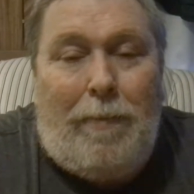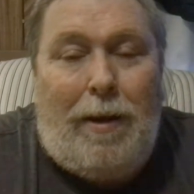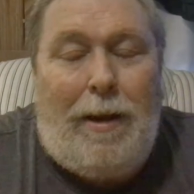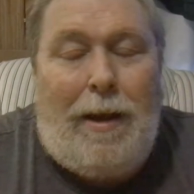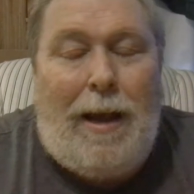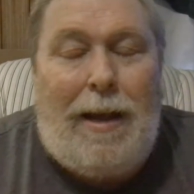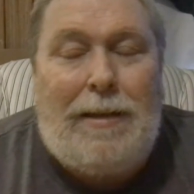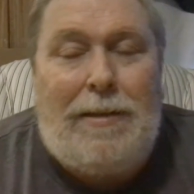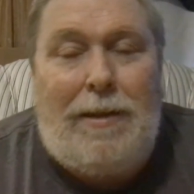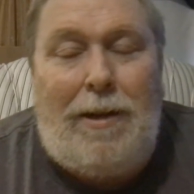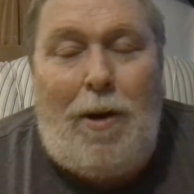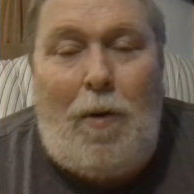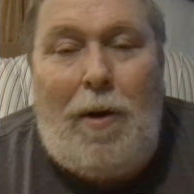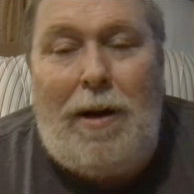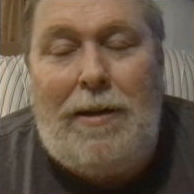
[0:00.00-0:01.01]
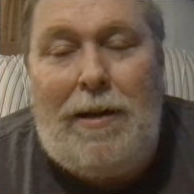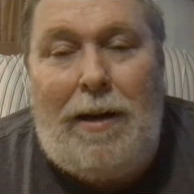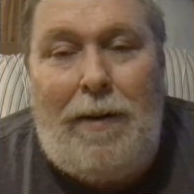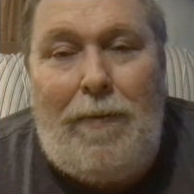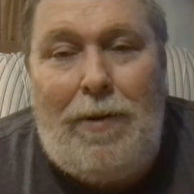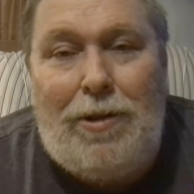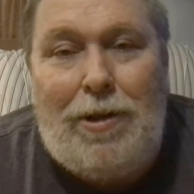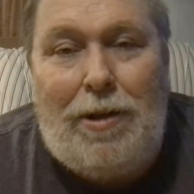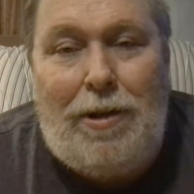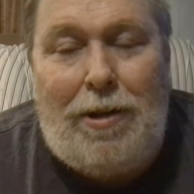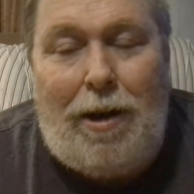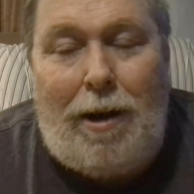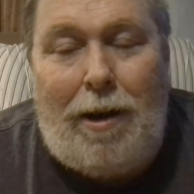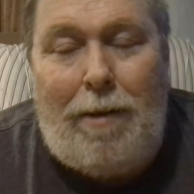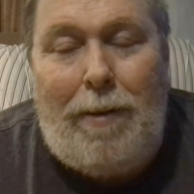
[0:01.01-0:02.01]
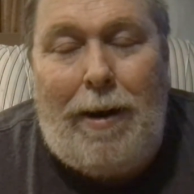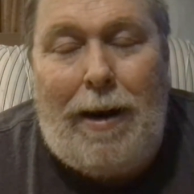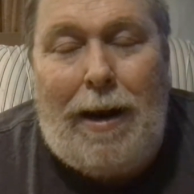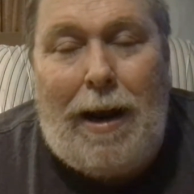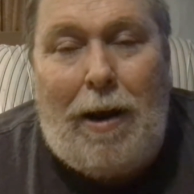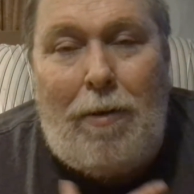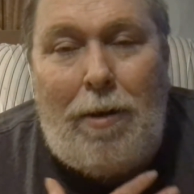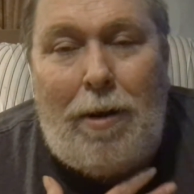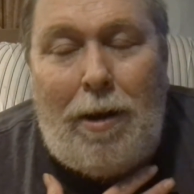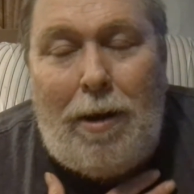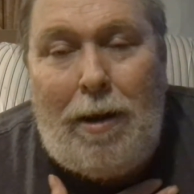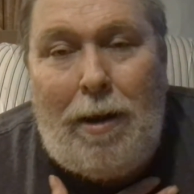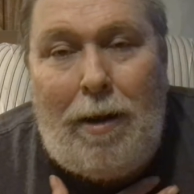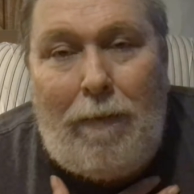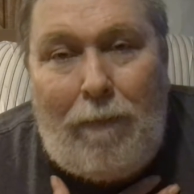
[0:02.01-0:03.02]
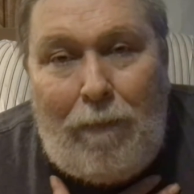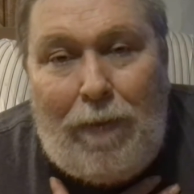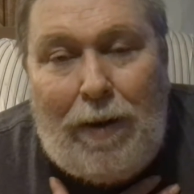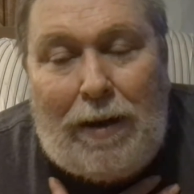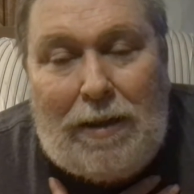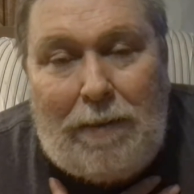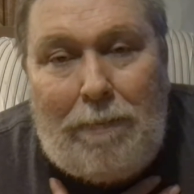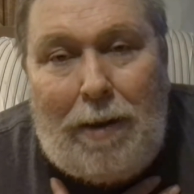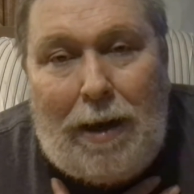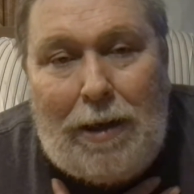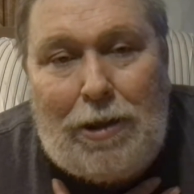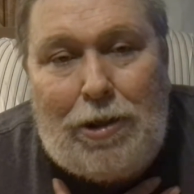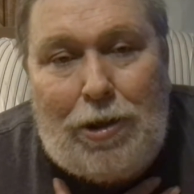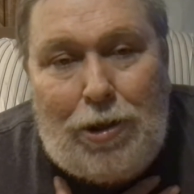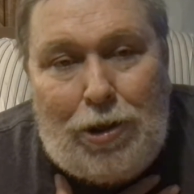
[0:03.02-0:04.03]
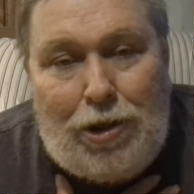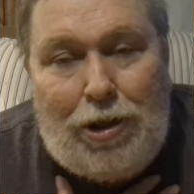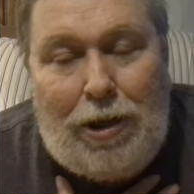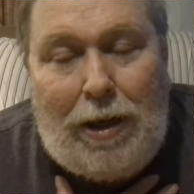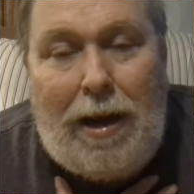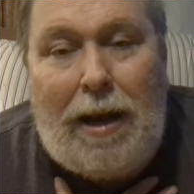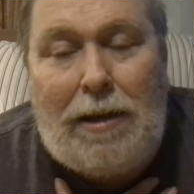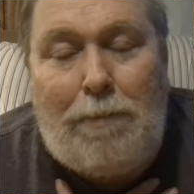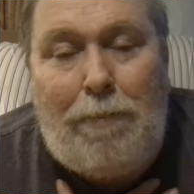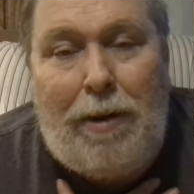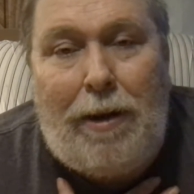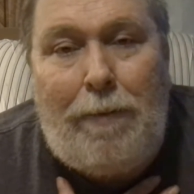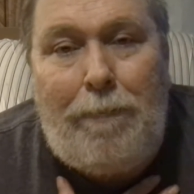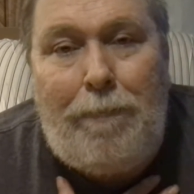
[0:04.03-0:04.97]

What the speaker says: has to go on television and talk about how victimized she has been.